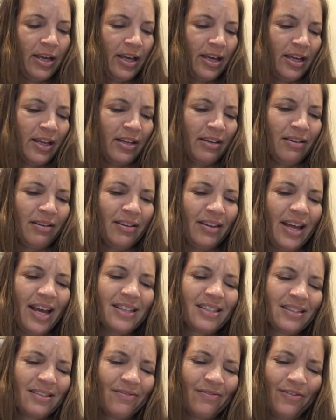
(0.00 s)
And
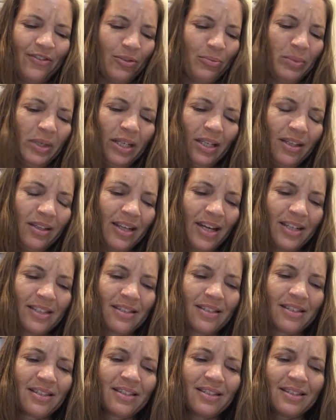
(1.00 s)
that's, for me,
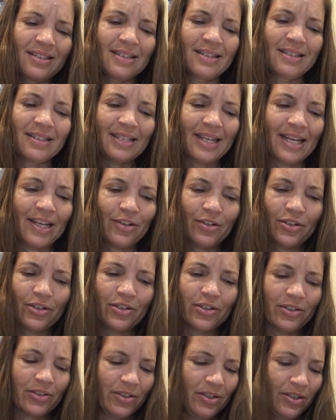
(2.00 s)
that's
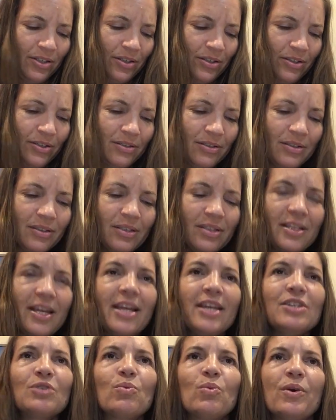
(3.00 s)
standard
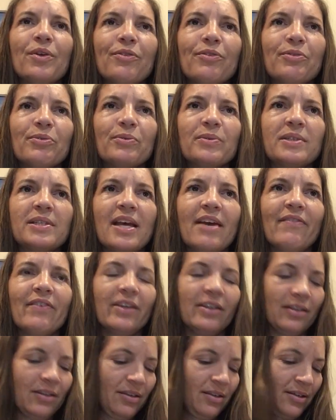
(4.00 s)
days 1 through
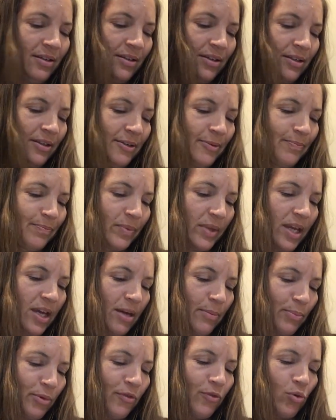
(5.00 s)
7
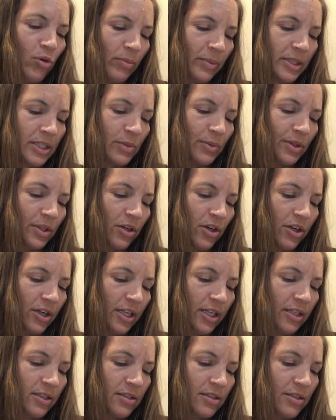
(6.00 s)
performance with the
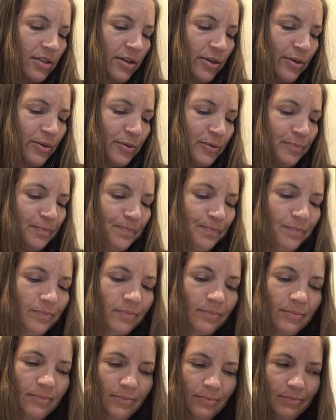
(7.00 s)
Guardian. So
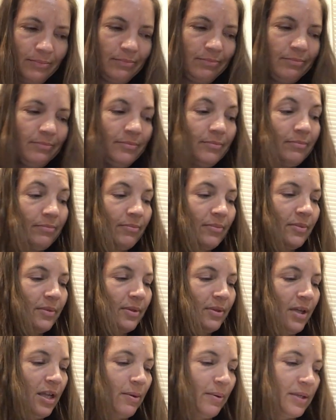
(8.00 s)

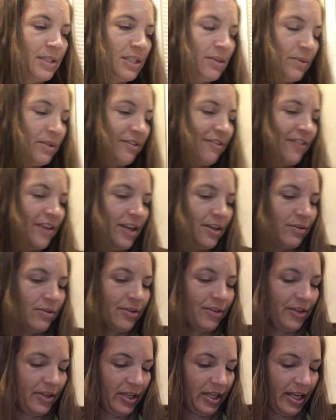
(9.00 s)
you know, I'll see what the
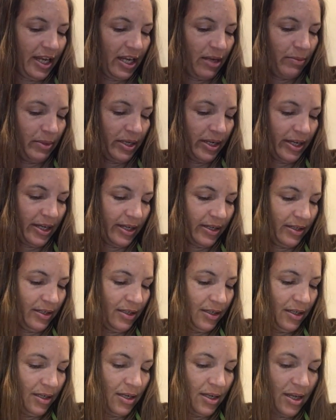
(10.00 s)
final thing came in at.
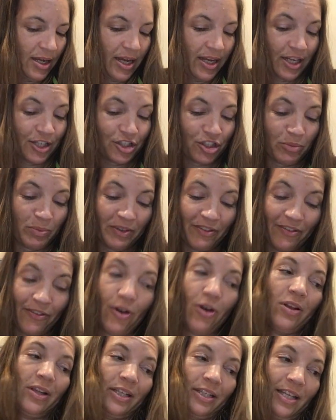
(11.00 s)
And I should be
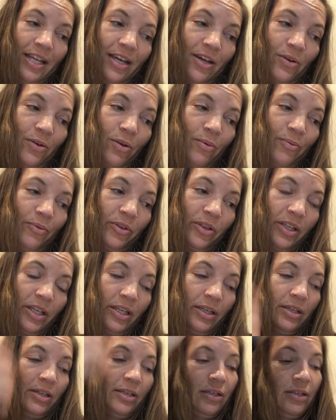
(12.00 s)
falling now, hopefully.